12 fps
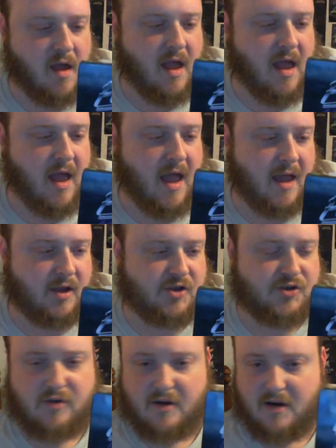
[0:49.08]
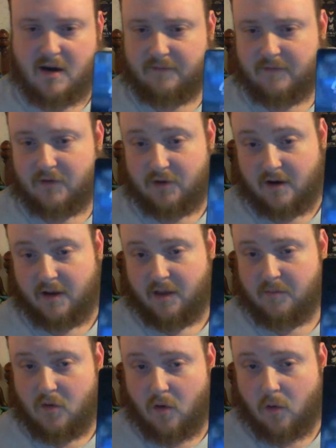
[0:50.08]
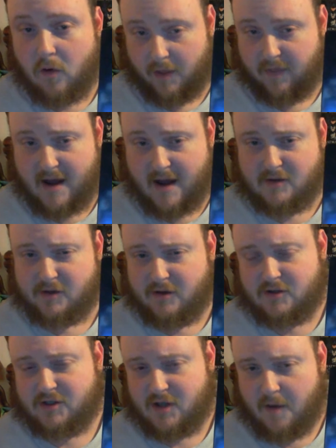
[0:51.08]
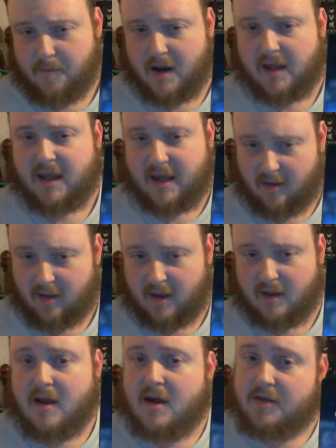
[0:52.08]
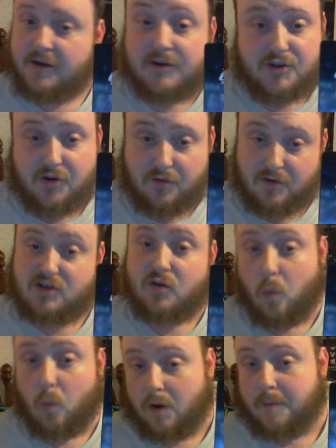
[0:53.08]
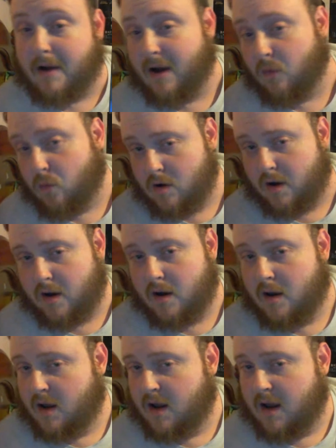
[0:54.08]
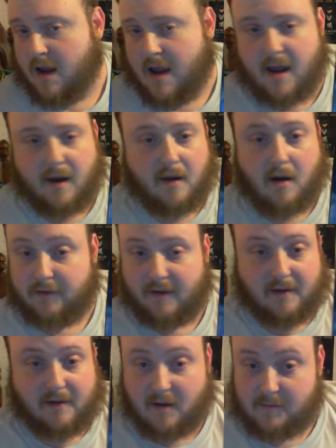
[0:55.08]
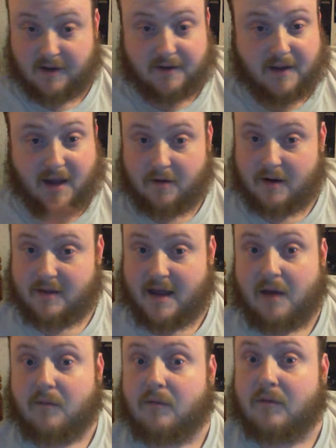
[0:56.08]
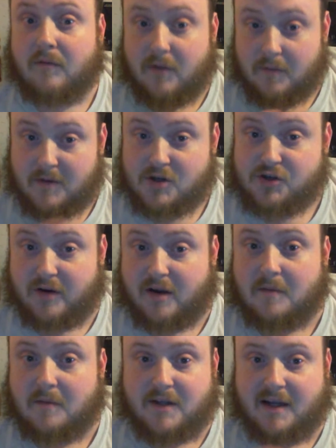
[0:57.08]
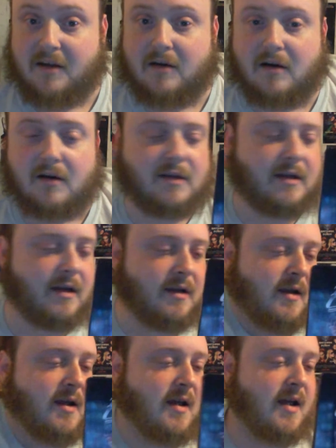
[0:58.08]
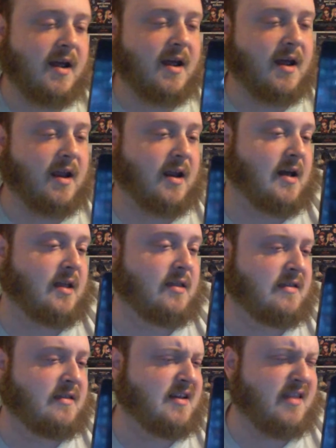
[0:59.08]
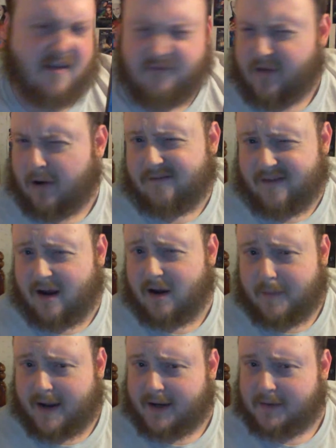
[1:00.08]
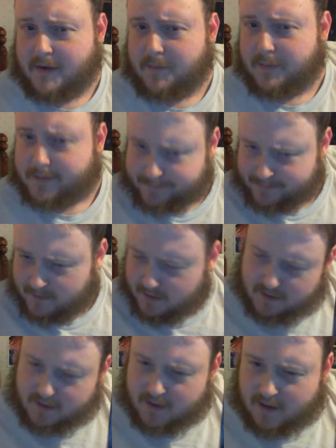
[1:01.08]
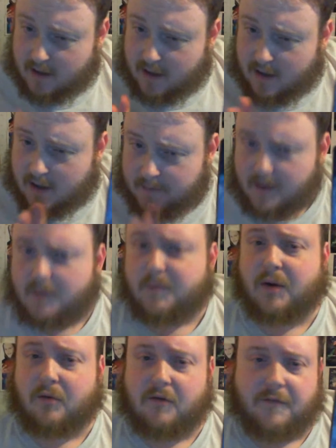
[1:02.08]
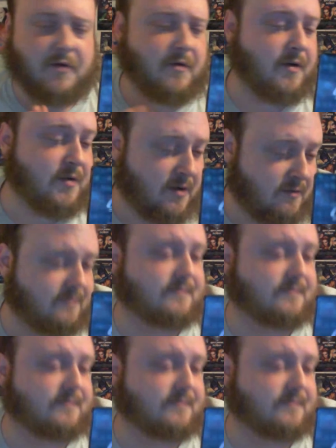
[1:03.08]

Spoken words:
And soon enough, during the horror-thon, there's somebody killing the students one by one, and it comes all together at the end. The mystery comes together all at the end. And I said that very, very badly, but I'm not a big reviewer, so